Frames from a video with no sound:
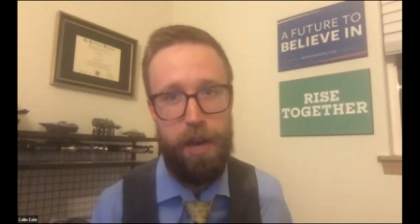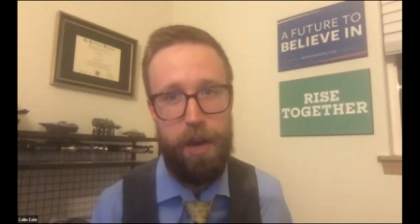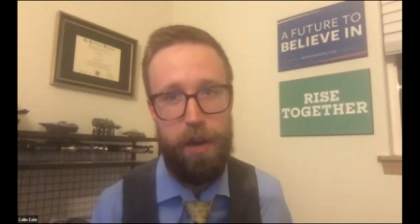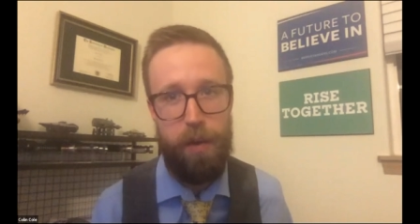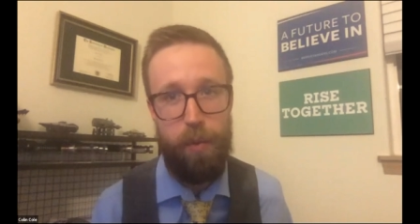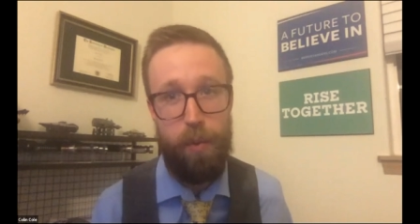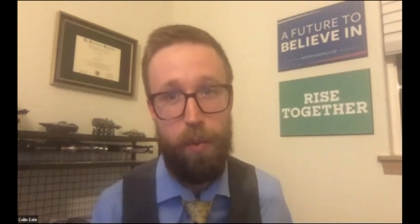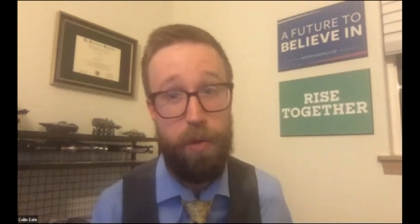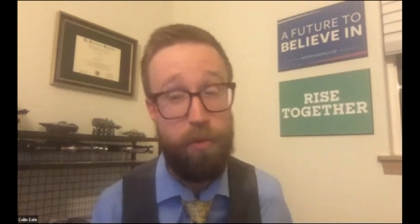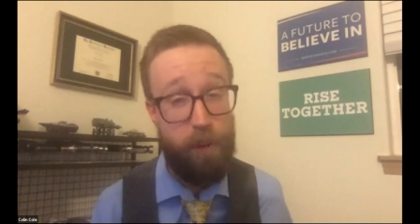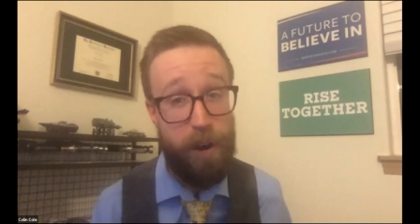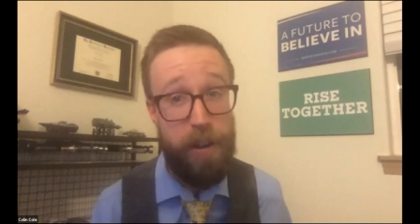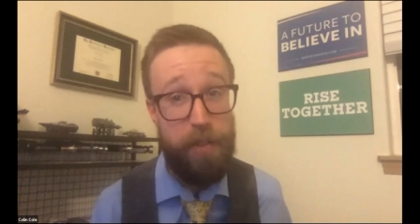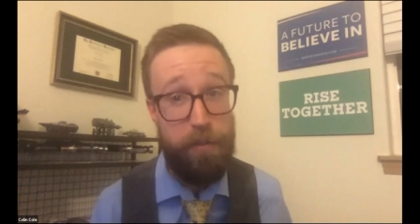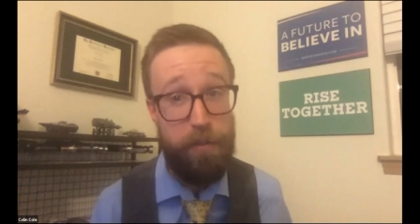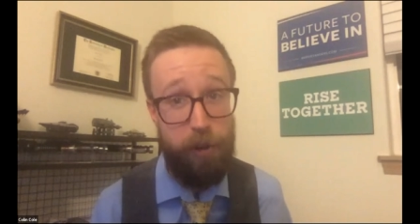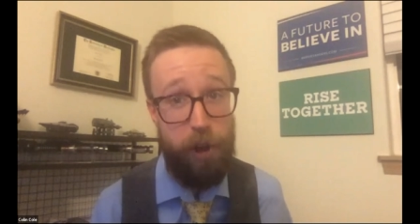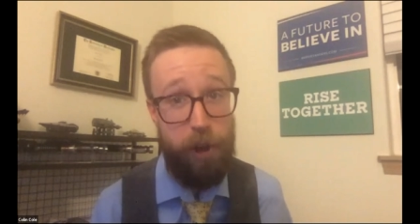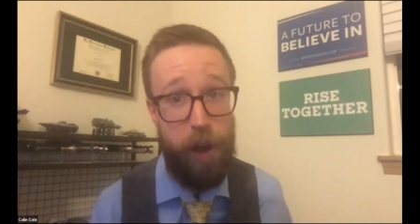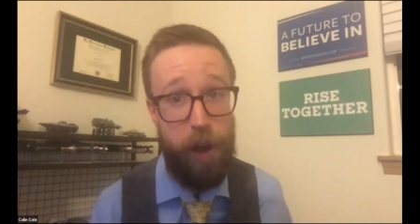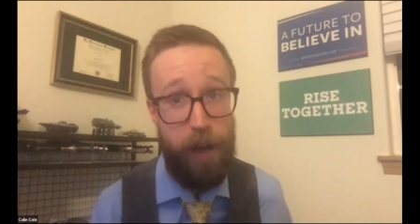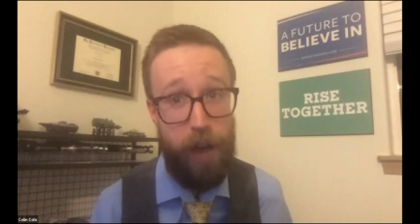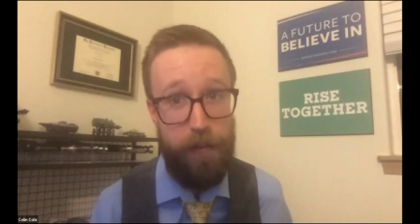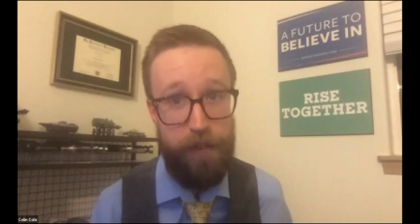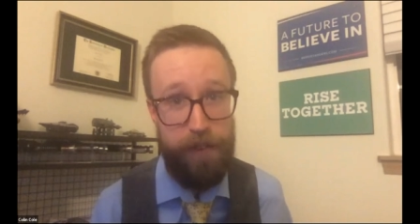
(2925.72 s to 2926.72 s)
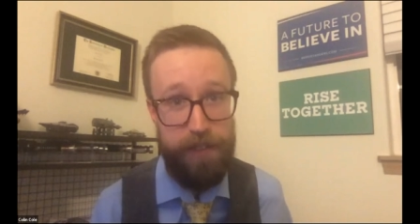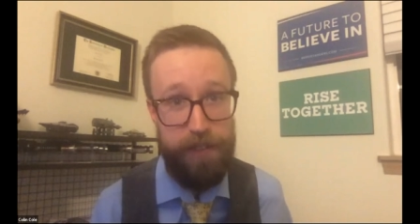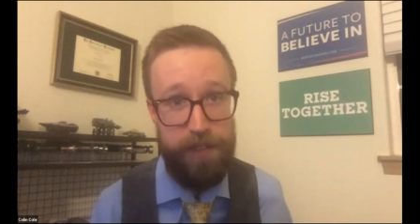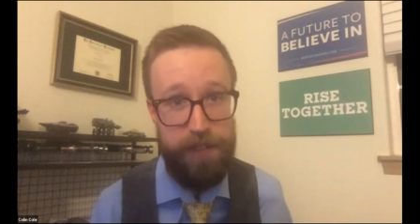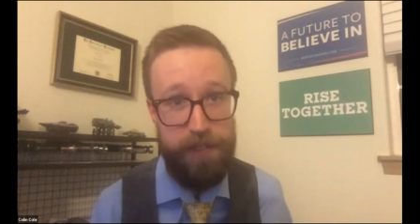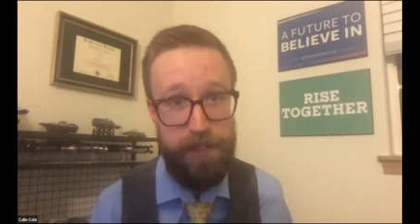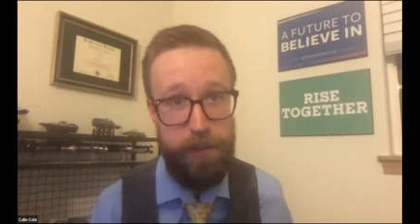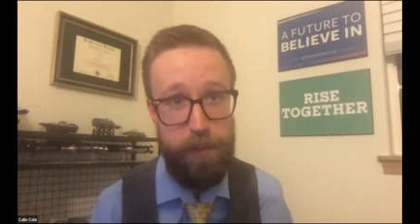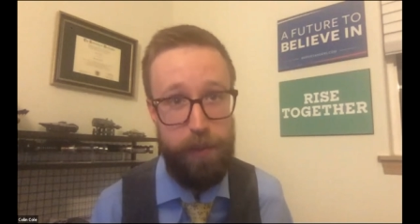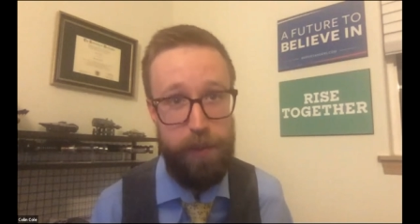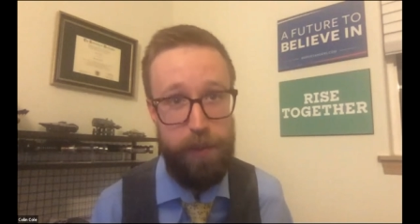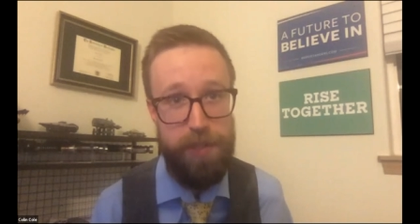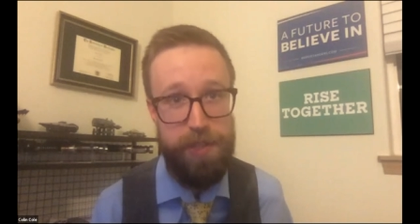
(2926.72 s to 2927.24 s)
when running for
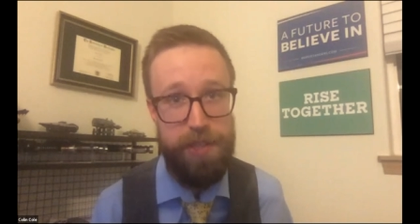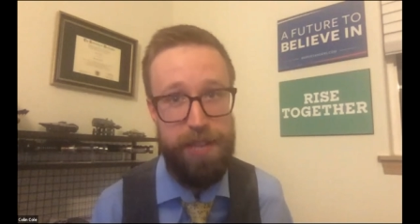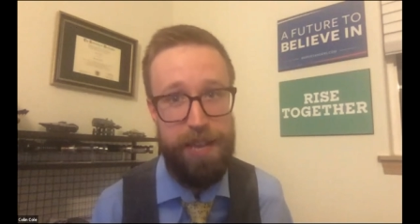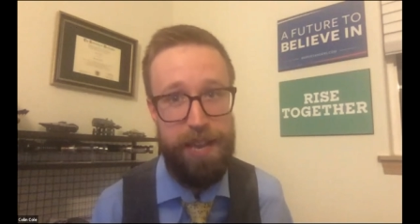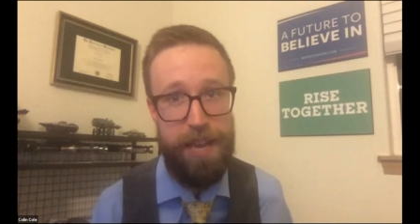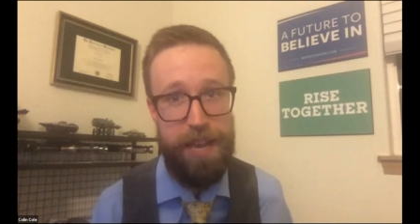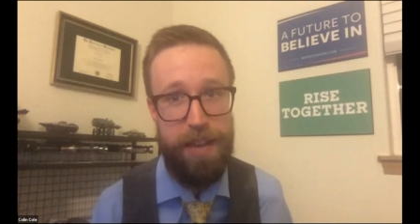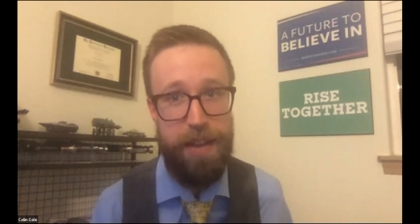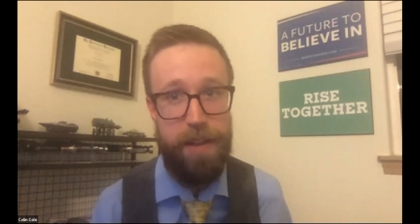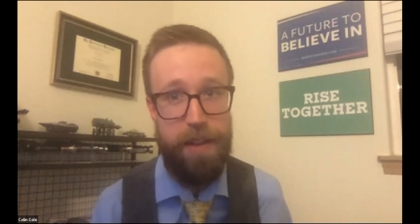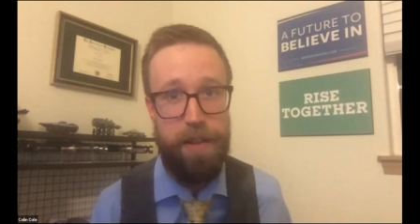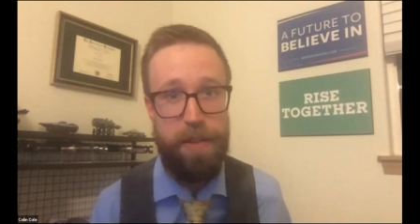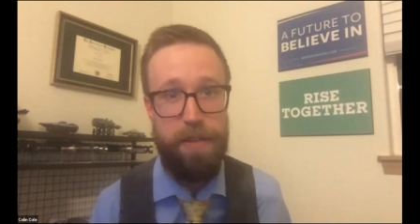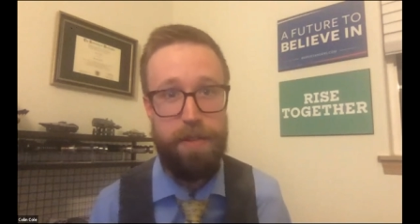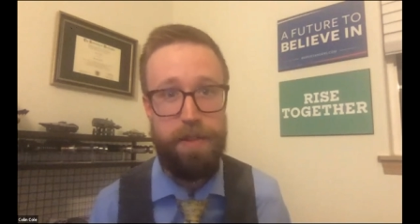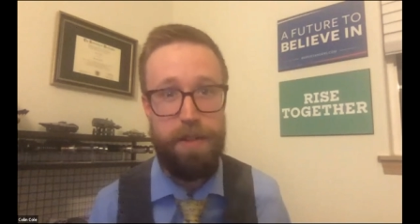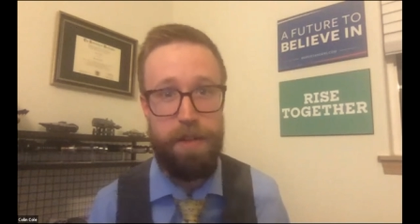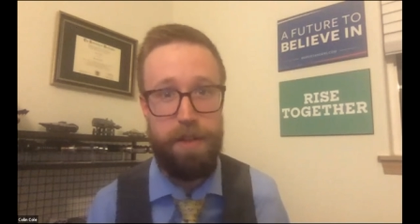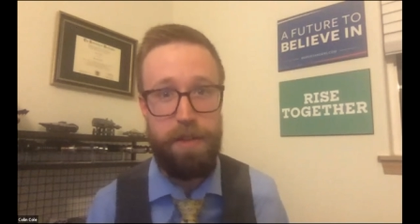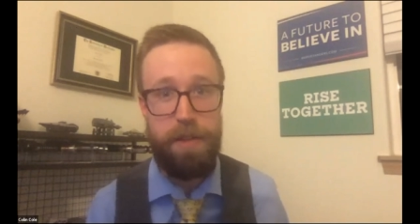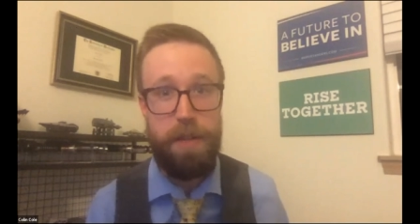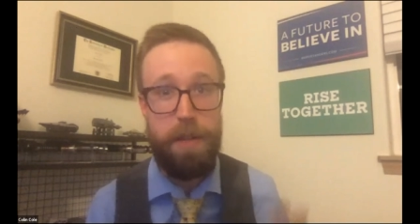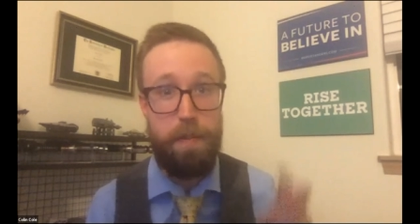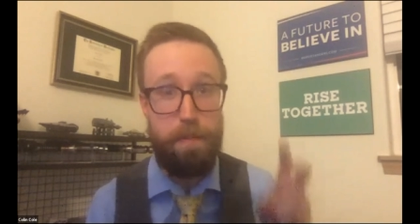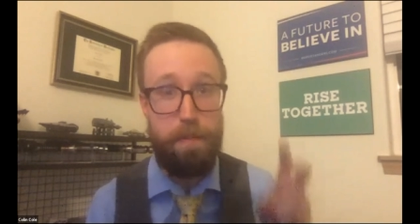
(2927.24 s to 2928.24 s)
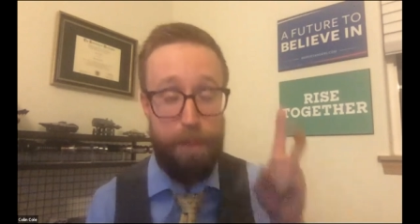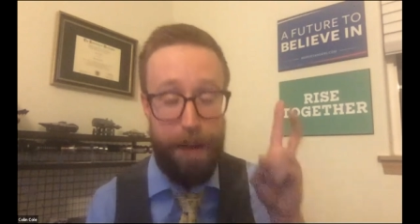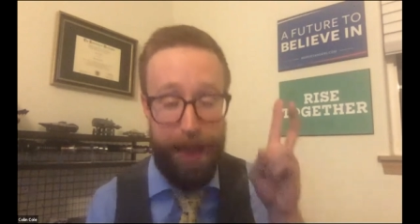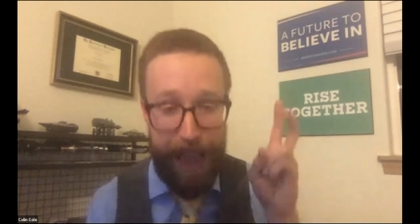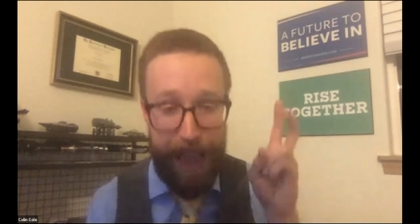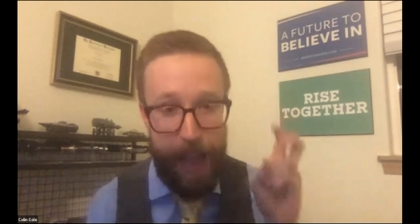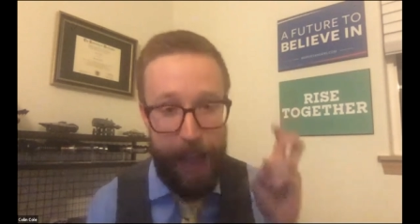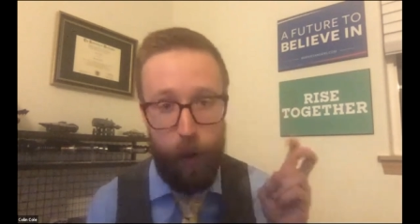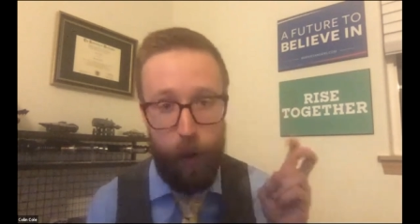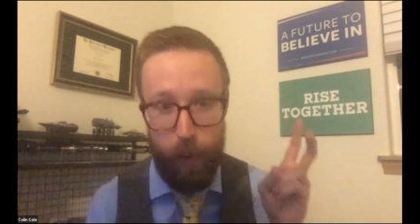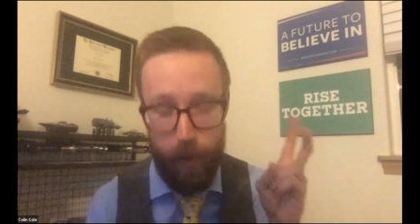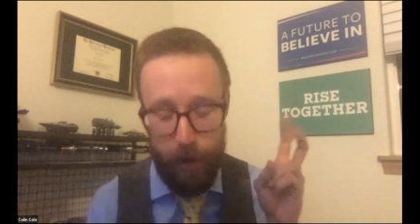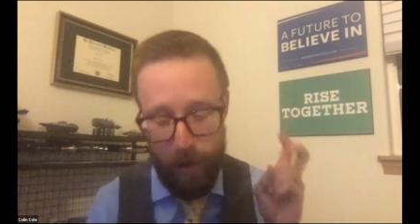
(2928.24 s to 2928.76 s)
office was that the
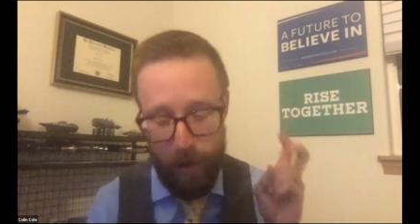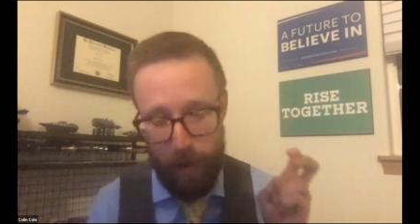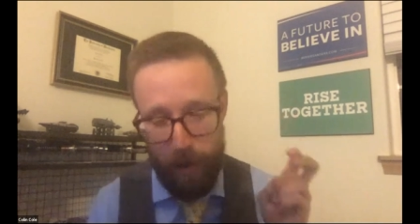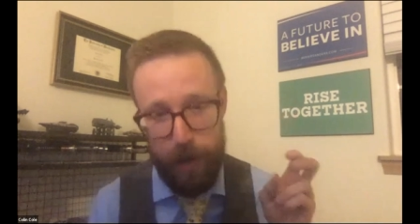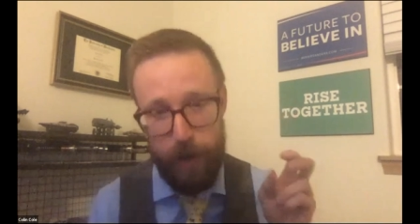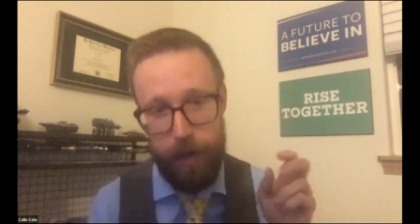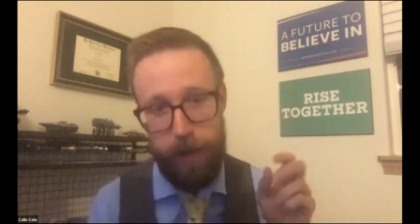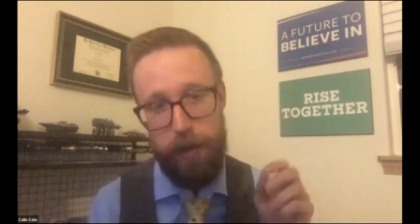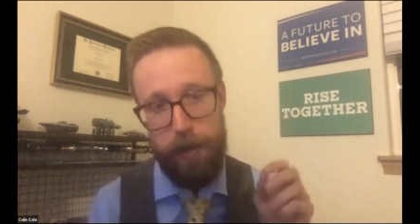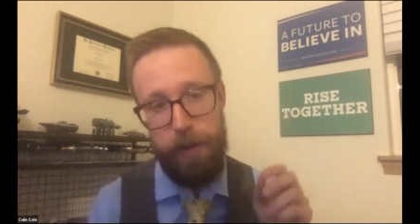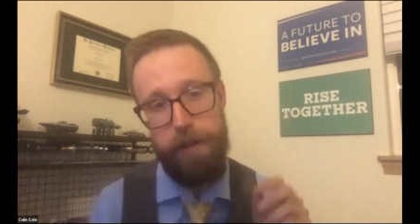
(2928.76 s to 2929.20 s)
power